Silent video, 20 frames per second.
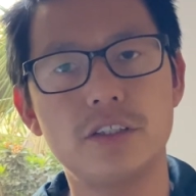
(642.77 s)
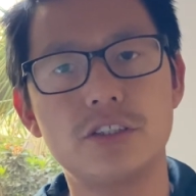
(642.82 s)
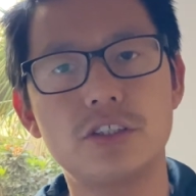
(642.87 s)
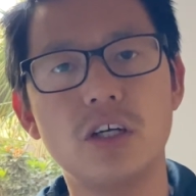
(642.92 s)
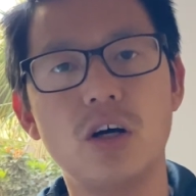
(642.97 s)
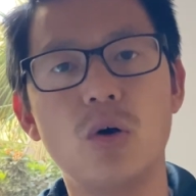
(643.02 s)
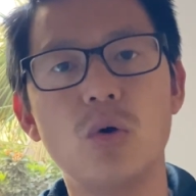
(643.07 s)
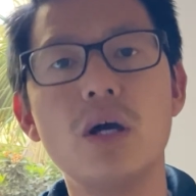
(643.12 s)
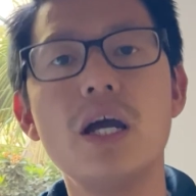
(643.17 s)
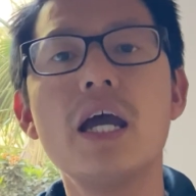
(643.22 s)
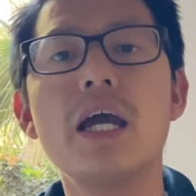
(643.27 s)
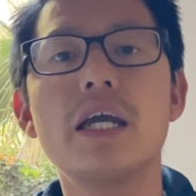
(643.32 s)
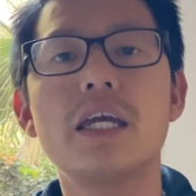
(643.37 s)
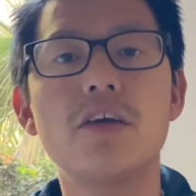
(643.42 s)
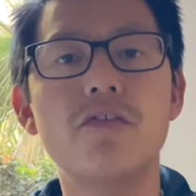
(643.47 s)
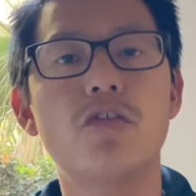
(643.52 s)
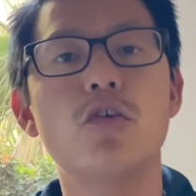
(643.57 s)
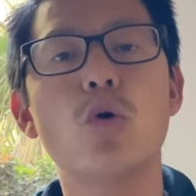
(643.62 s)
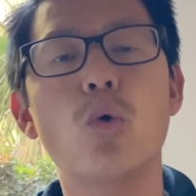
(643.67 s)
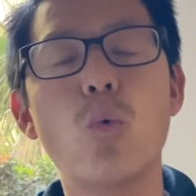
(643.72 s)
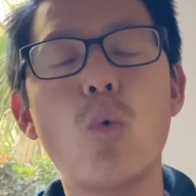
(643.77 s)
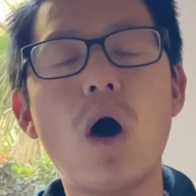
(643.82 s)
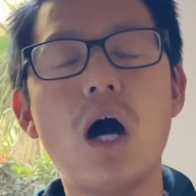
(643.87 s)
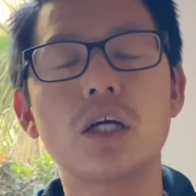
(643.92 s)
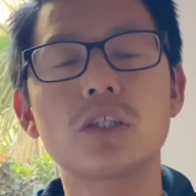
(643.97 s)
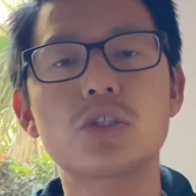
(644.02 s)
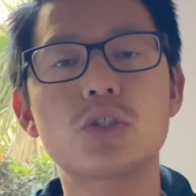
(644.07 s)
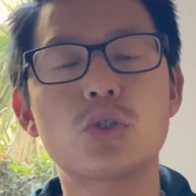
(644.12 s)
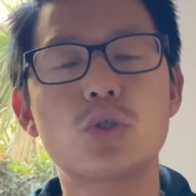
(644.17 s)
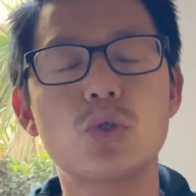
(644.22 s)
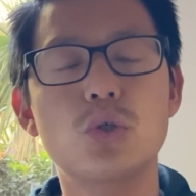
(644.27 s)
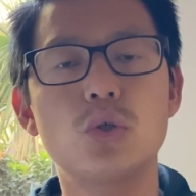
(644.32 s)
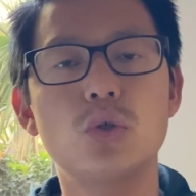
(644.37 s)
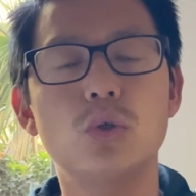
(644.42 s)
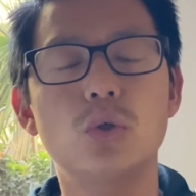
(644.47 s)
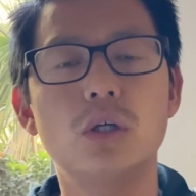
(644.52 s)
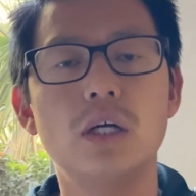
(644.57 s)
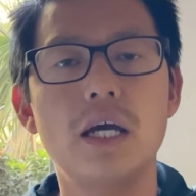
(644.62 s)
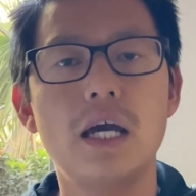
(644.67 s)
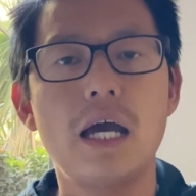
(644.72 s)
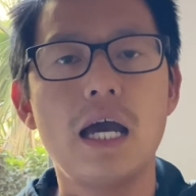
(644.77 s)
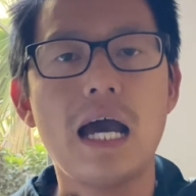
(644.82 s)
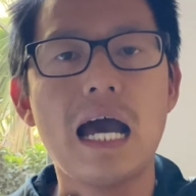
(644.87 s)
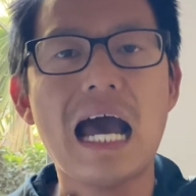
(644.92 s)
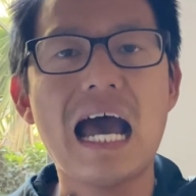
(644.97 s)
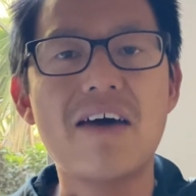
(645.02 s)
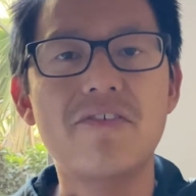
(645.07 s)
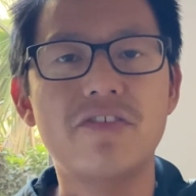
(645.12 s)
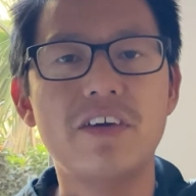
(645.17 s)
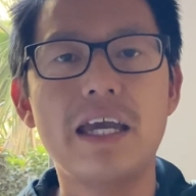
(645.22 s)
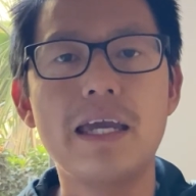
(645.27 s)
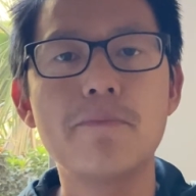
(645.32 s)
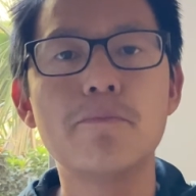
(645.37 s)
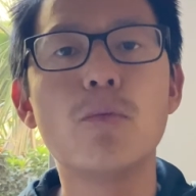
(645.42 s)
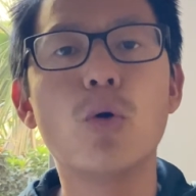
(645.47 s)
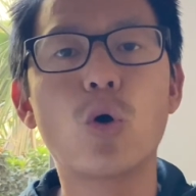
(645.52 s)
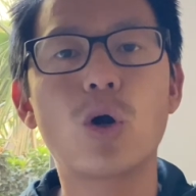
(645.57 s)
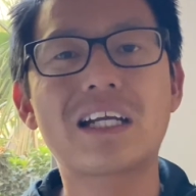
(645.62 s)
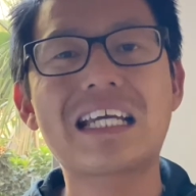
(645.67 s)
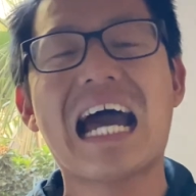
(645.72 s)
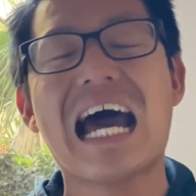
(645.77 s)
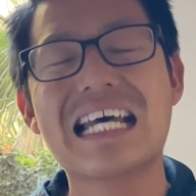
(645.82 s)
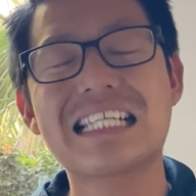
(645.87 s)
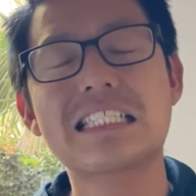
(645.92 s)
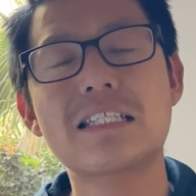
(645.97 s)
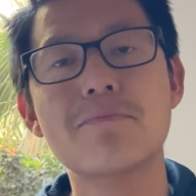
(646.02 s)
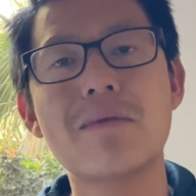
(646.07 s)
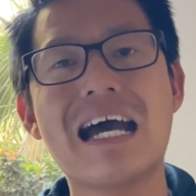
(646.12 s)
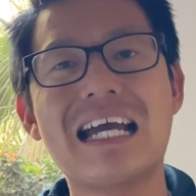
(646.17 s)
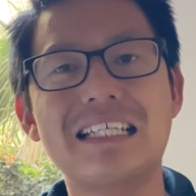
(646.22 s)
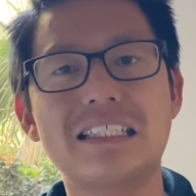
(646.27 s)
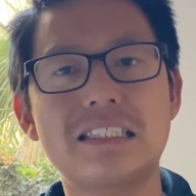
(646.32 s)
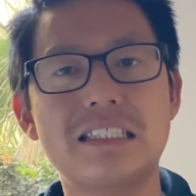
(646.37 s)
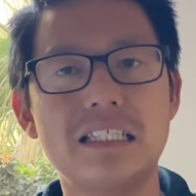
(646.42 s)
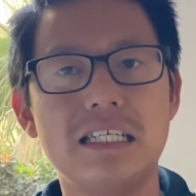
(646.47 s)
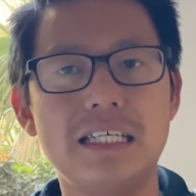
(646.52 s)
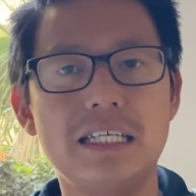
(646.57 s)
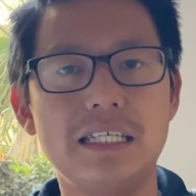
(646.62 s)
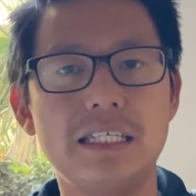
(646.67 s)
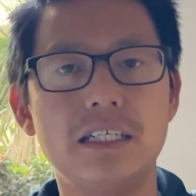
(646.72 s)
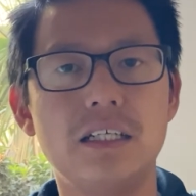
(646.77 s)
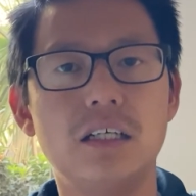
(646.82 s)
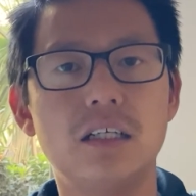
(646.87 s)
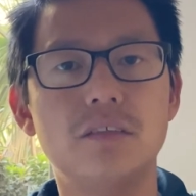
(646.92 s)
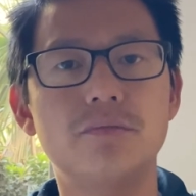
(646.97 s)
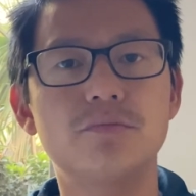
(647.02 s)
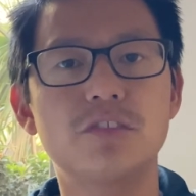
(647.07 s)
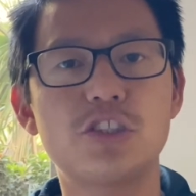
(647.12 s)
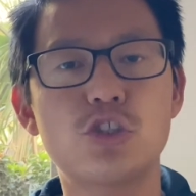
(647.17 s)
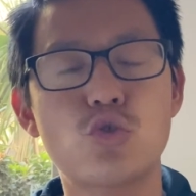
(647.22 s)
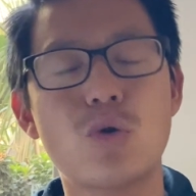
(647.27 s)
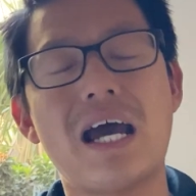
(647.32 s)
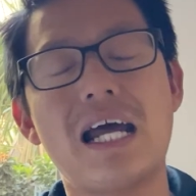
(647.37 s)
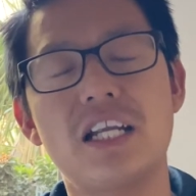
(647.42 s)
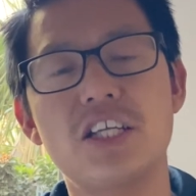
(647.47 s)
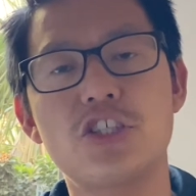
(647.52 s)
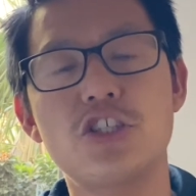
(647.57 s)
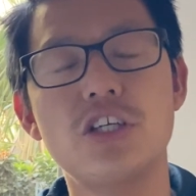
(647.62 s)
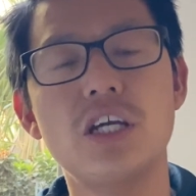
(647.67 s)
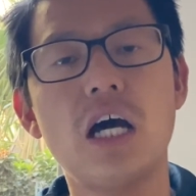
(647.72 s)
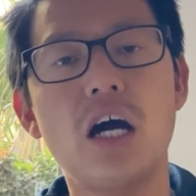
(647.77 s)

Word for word: So if you want to have a more customized strategy,